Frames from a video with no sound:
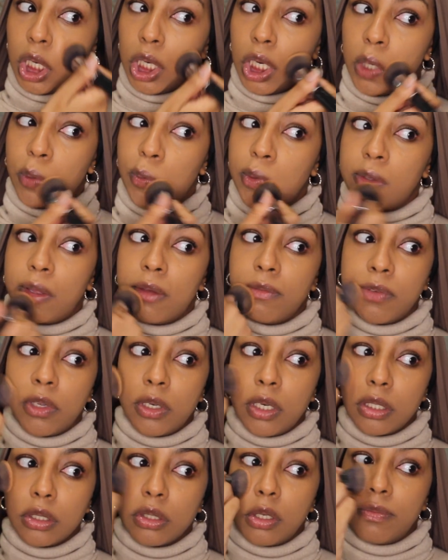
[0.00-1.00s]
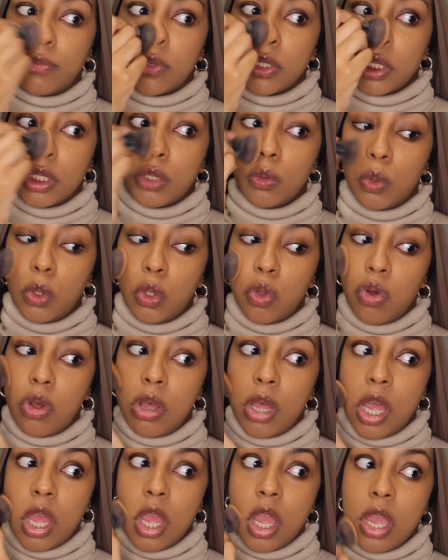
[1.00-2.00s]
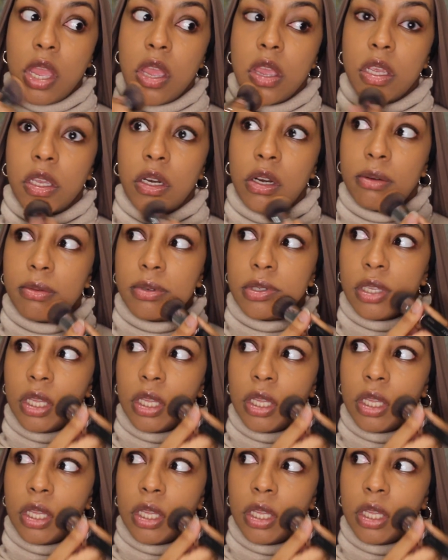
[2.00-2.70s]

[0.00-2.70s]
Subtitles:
go without foundation on for too long, you know.